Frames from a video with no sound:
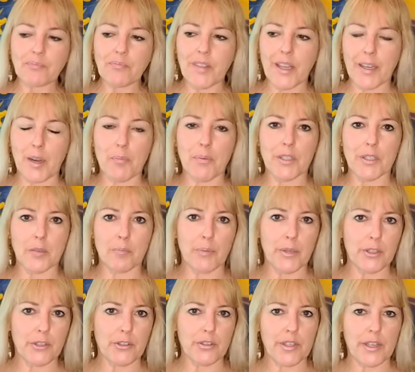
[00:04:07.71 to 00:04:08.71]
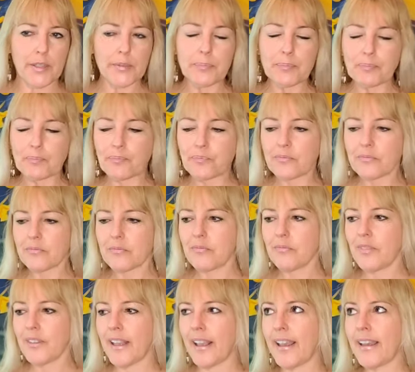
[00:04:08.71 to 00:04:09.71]
and I put some pictures up
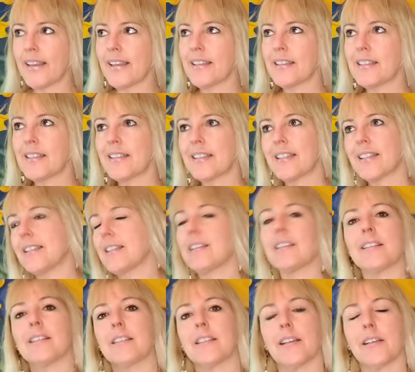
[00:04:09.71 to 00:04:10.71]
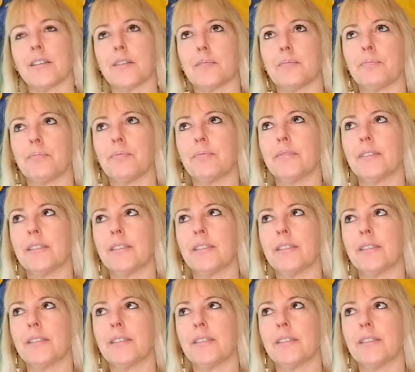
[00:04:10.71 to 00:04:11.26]
and it is um,